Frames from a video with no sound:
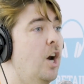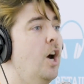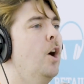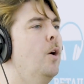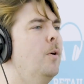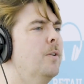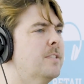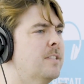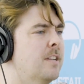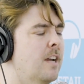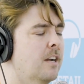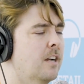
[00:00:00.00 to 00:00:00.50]

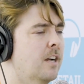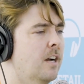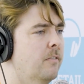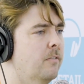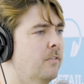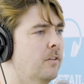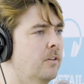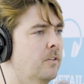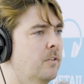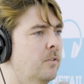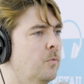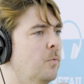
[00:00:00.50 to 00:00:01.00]
oh, it's not
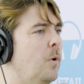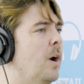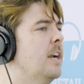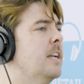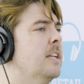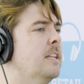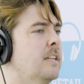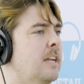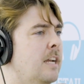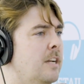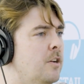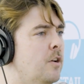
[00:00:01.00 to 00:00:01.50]
covered. Why
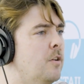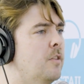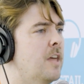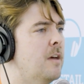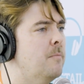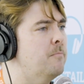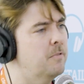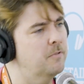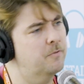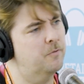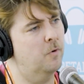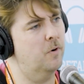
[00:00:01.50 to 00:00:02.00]
didn't I know
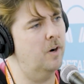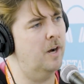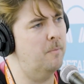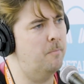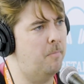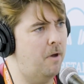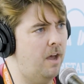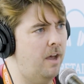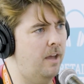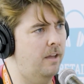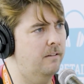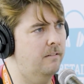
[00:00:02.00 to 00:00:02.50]
that before I
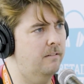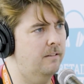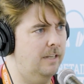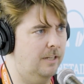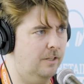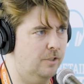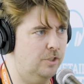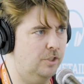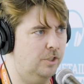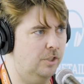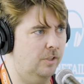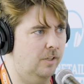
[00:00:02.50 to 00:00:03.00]
bought the
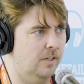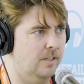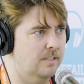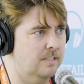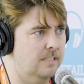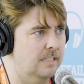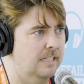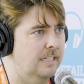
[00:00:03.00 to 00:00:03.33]
insurance?